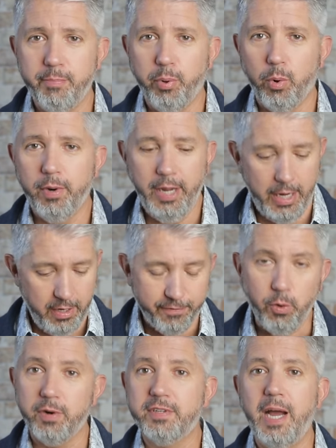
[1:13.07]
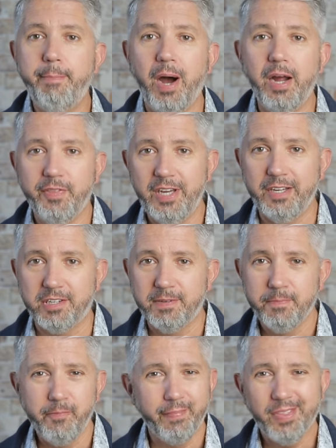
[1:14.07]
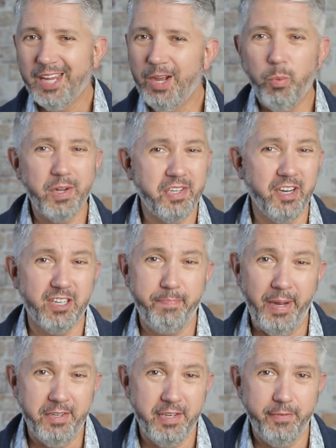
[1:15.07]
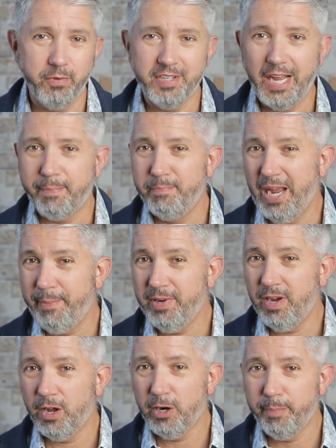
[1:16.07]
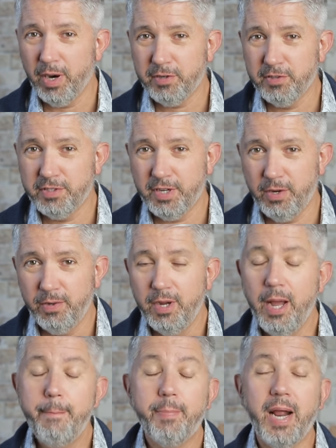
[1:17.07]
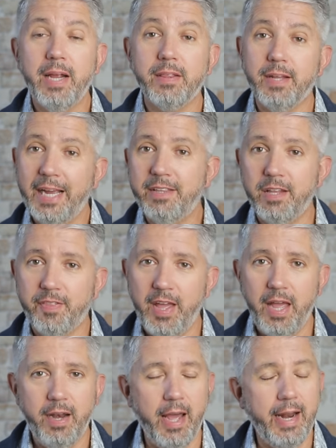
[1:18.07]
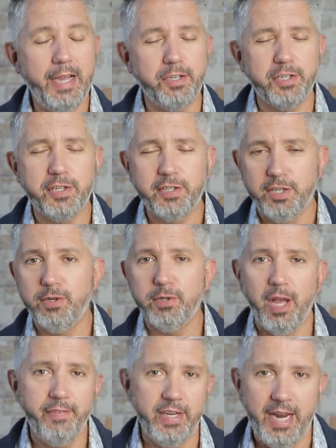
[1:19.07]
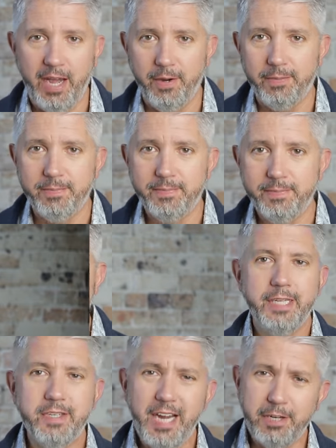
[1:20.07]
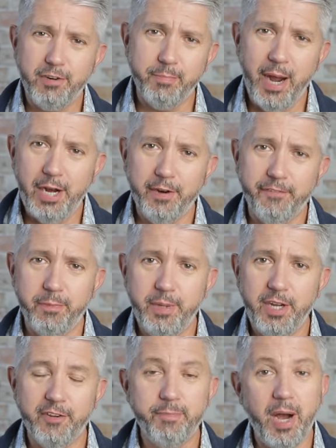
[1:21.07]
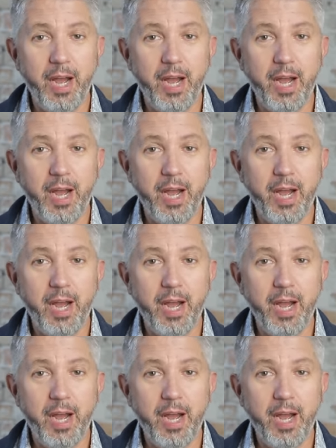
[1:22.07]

on board, and of course I bought this. It wasn't expensive, it was like maybe $100 or so, but I liked it then and I still love it now. It's a nice reminder for me of